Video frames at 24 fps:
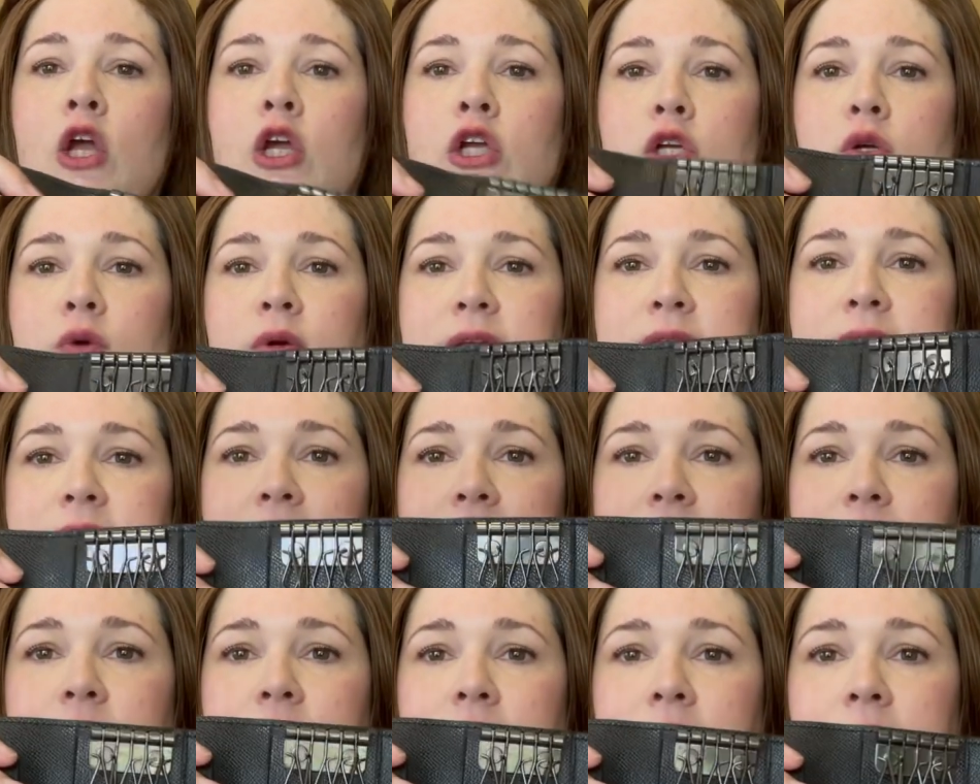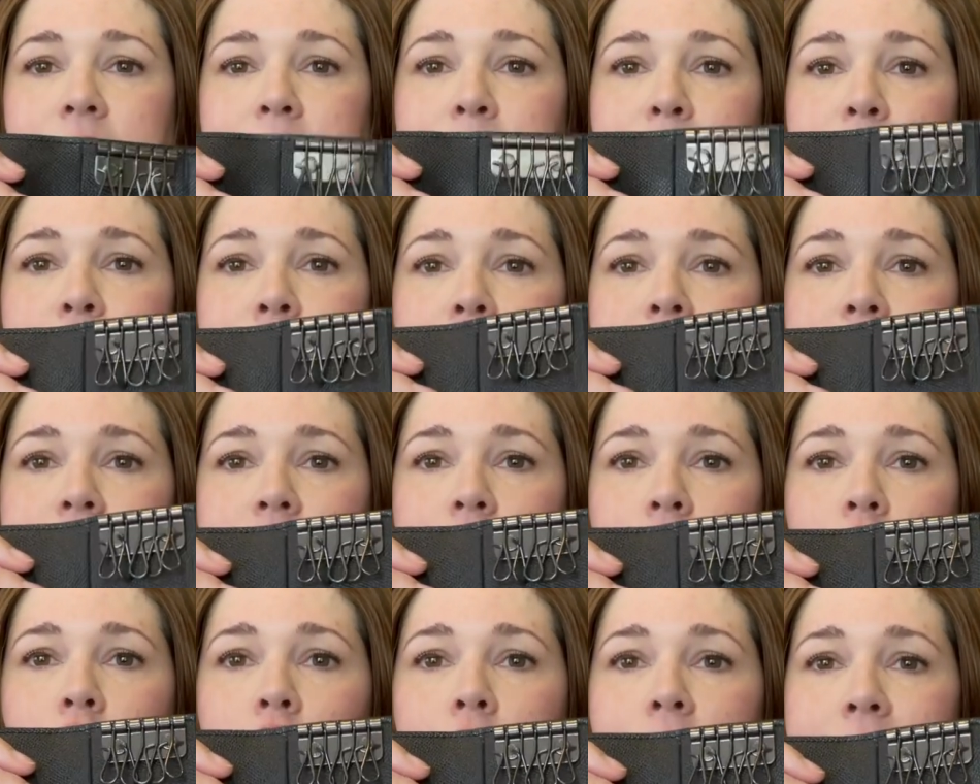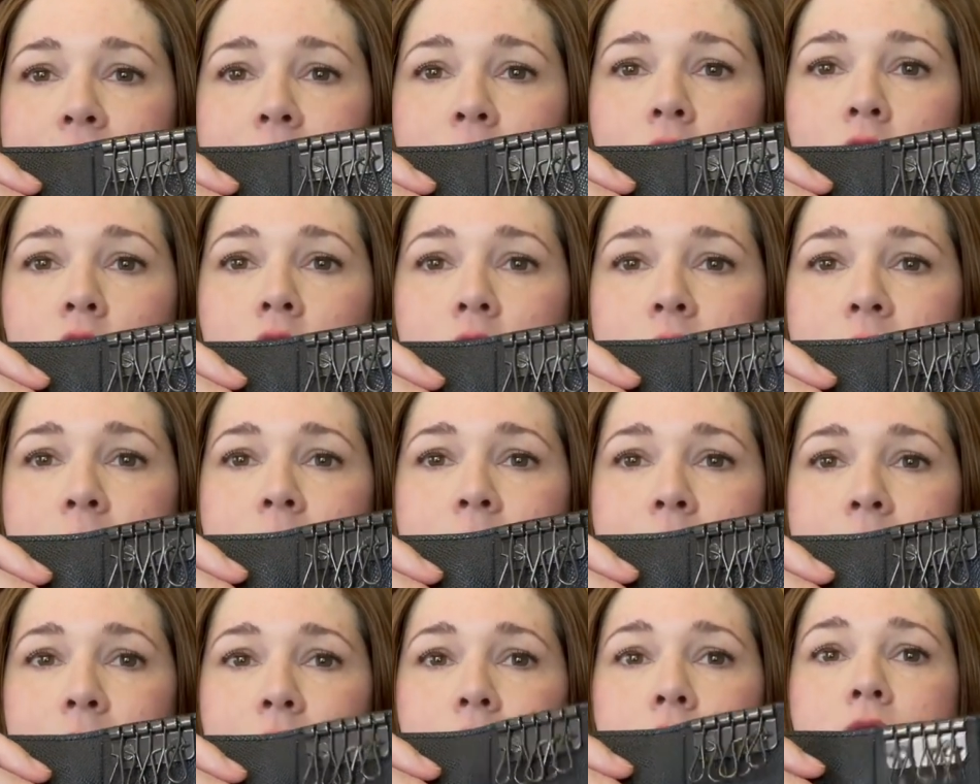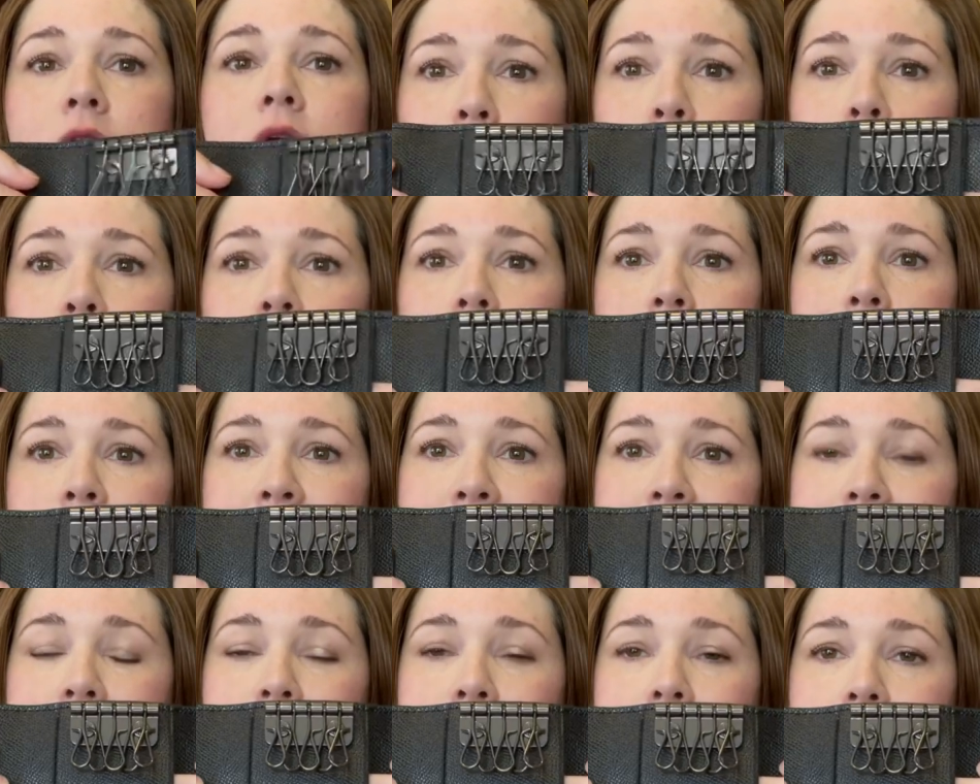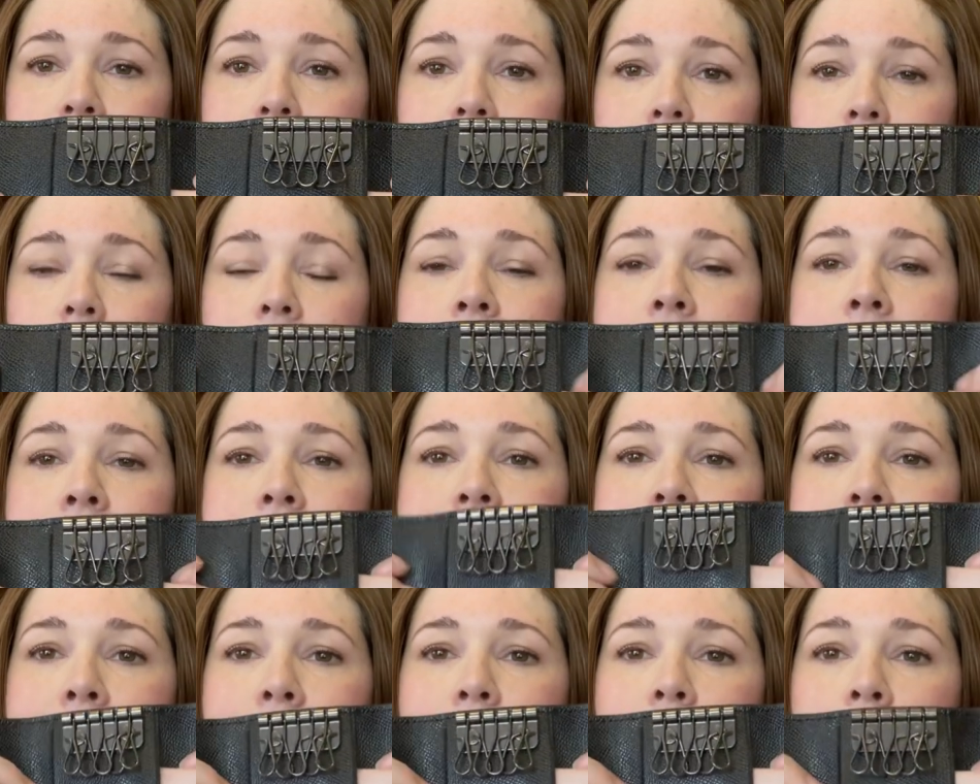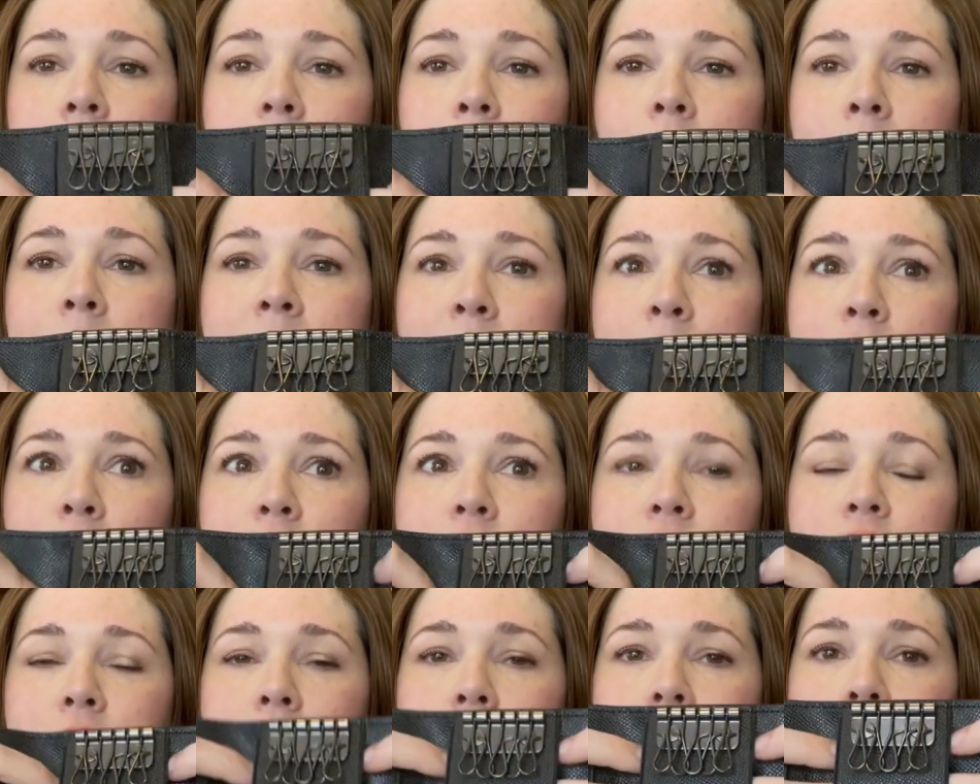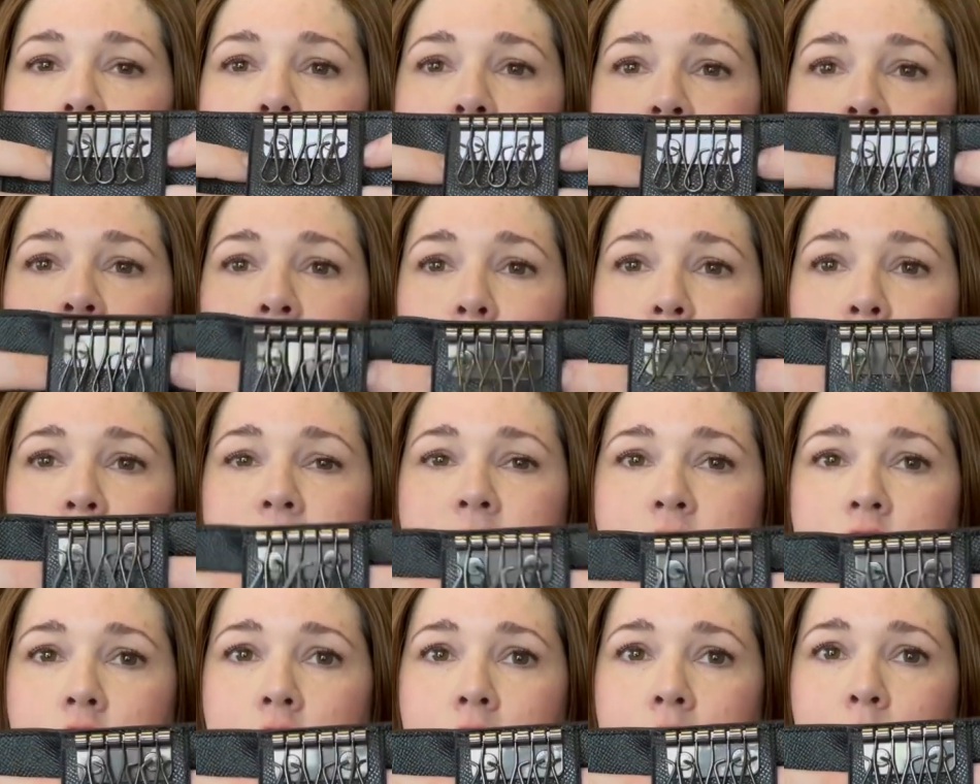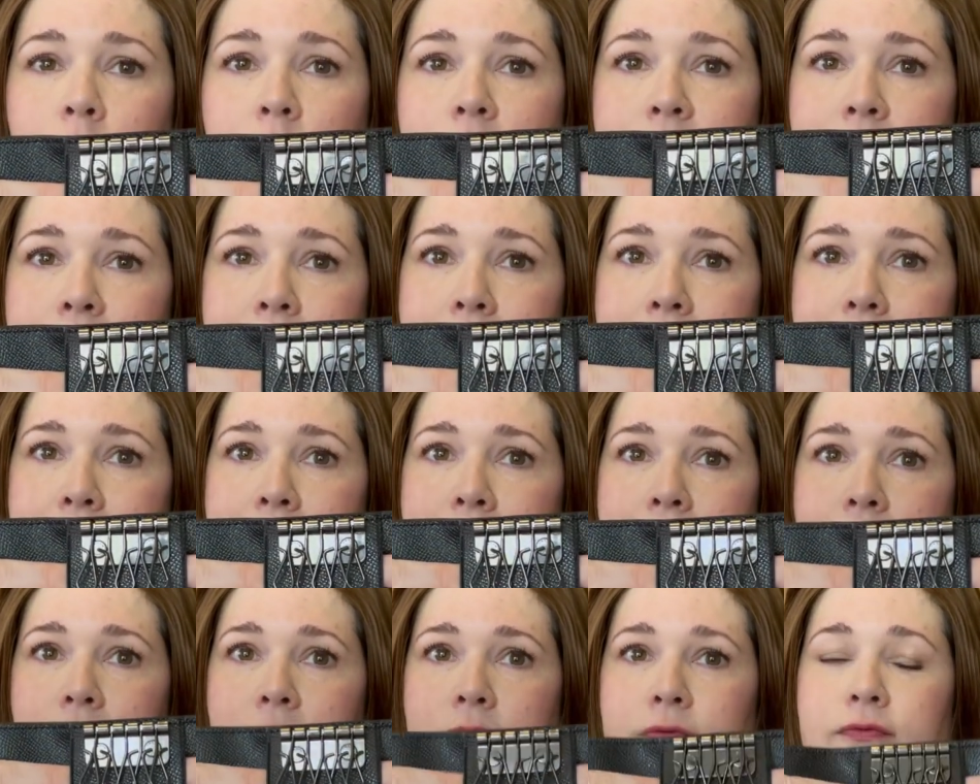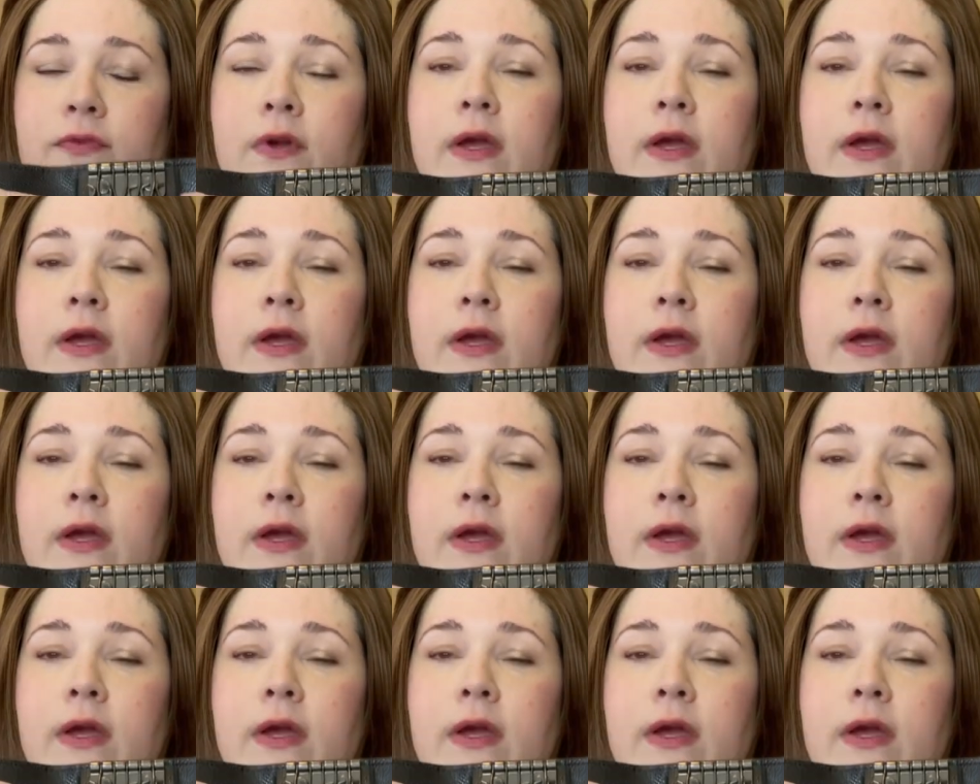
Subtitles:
You could definitely put a credit card in there or back here. Now, I remember from the Louis Vuitton one that I have,